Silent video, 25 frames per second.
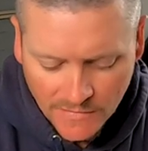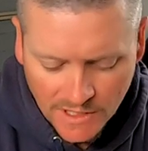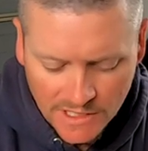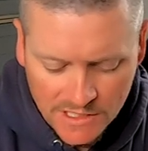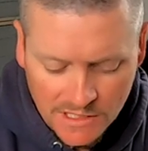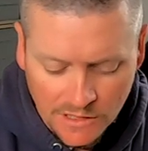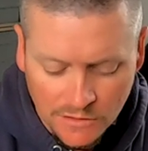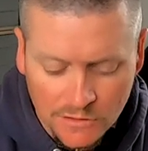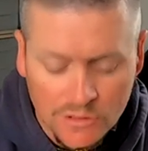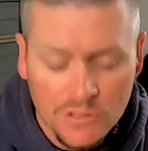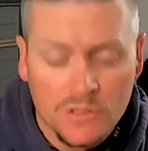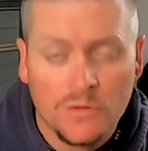
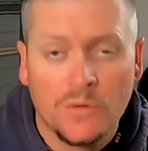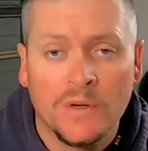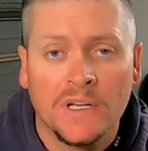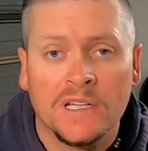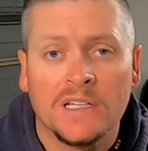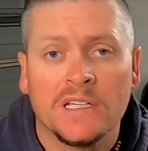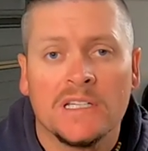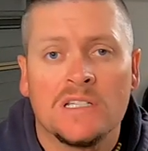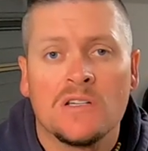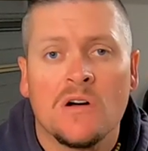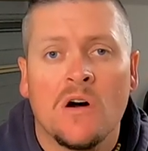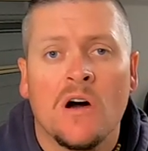So I'll just
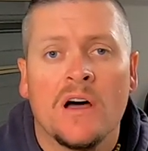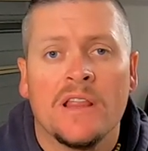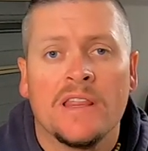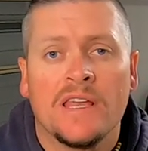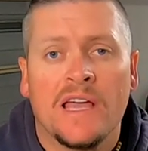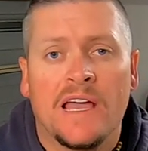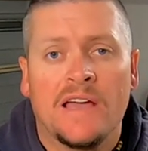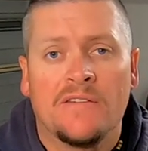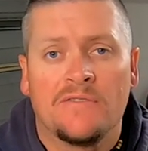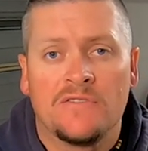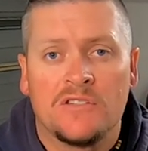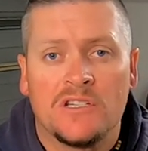quickly tie
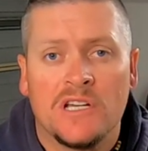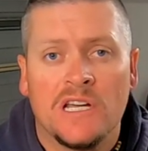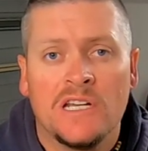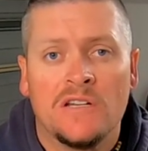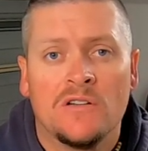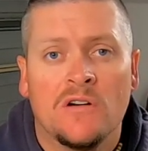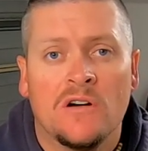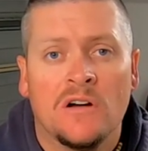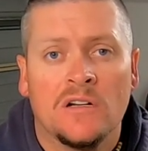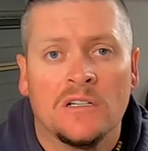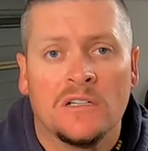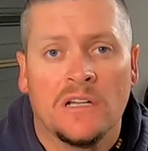the FG
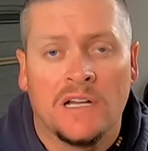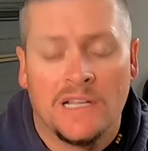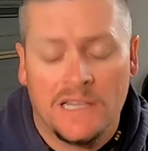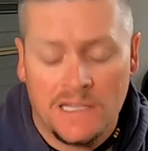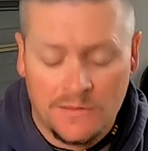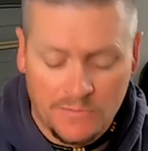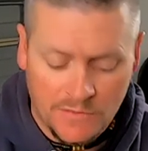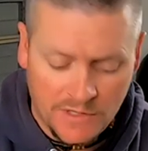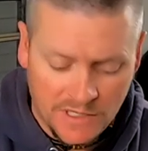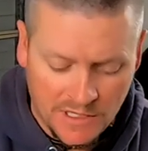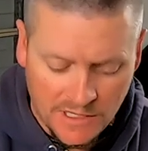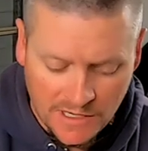knot, and
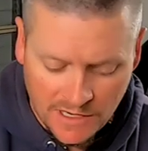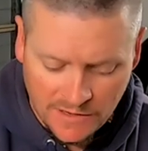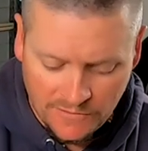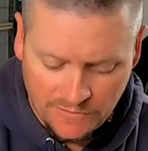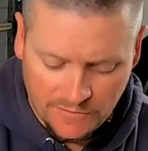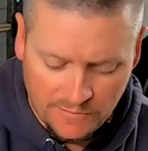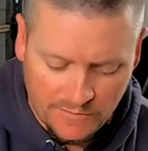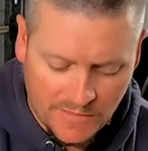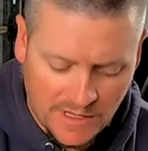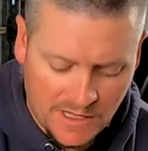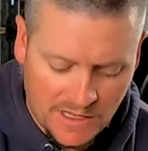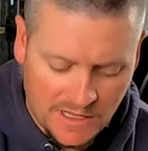then we can go
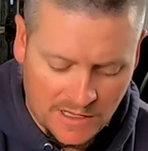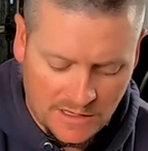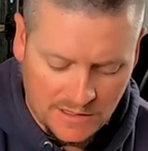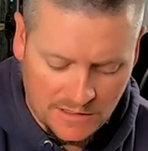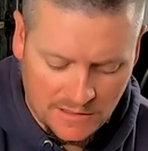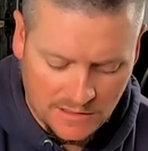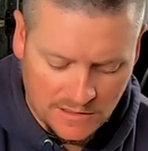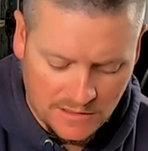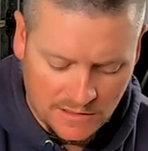from there.